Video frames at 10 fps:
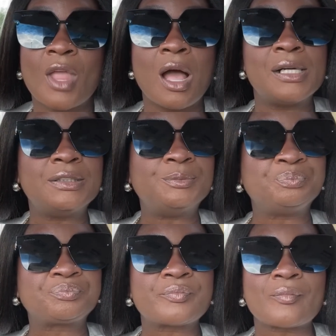
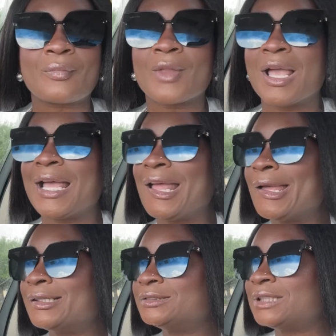Um,
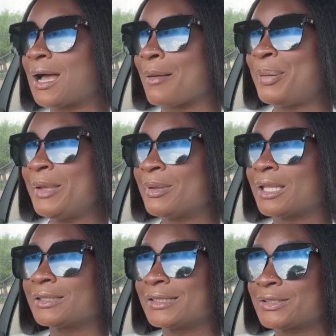and y'all, people
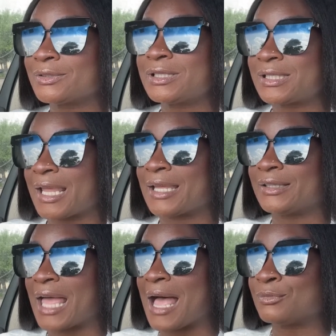are literally saying
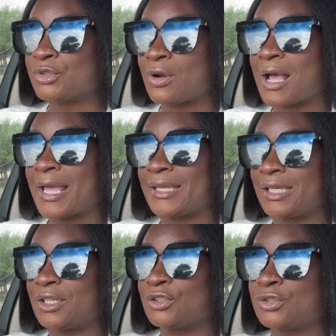that I'm
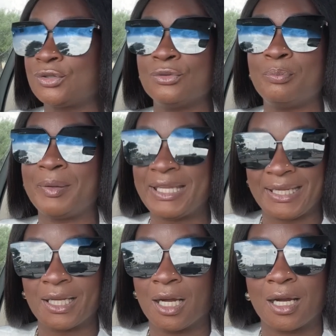trying to
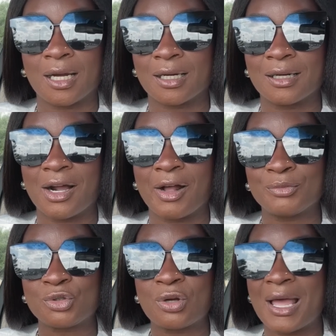be her. I'm
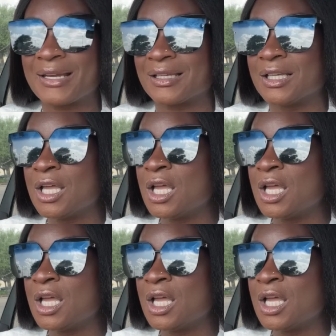trying to,